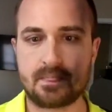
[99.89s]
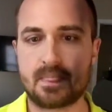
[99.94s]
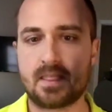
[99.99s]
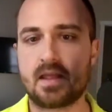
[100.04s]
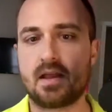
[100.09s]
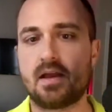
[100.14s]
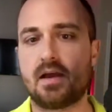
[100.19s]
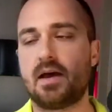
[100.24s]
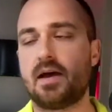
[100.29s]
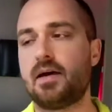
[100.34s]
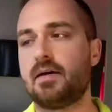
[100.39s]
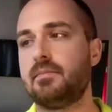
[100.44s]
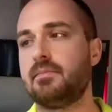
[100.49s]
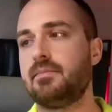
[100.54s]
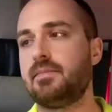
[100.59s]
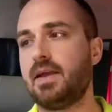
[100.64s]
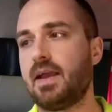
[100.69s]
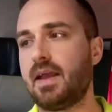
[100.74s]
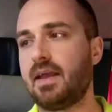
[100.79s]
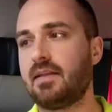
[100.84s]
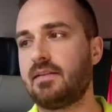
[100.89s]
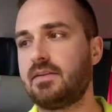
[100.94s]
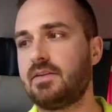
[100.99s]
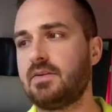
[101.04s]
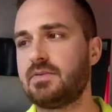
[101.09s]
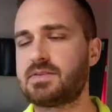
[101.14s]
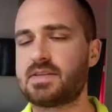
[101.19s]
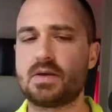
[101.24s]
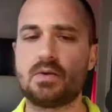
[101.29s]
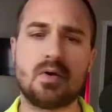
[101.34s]
And you
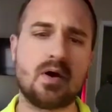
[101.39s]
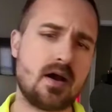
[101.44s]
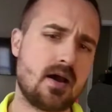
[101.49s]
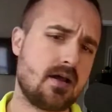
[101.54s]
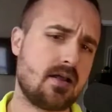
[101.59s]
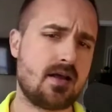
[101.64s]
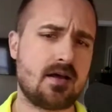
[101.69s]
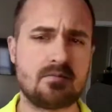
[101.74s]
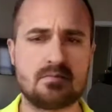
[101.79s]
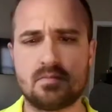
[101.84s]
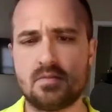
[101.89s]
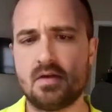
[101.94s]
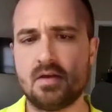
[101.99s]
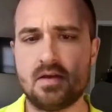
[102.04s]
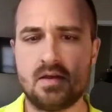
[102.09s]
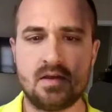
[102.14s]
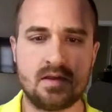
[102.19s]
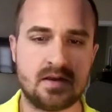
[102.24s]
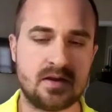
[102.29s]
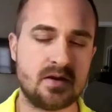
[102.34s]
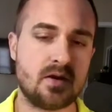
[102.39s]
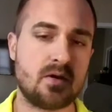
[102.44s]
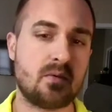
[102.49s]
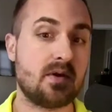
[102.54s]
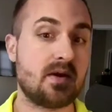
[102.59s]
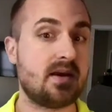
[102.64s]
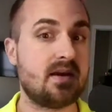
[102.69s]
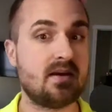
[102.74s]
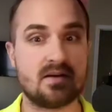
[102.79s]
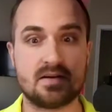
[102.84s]
say, well, we
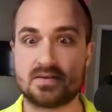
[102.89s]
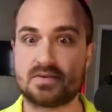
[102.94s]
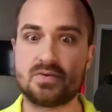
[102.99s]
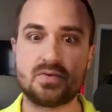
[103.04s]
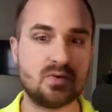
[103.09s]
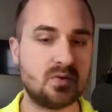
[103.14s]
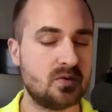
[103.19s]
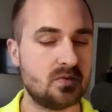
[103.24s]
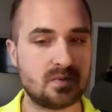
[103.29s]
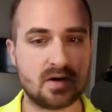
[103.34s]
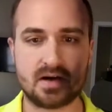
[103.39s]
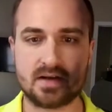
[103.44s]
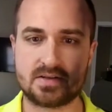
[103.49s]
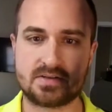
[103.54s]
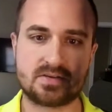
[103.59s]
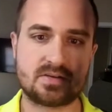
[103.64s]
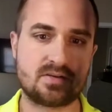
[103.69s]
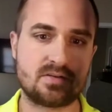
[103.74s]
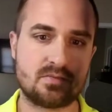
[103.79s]
hear it too much.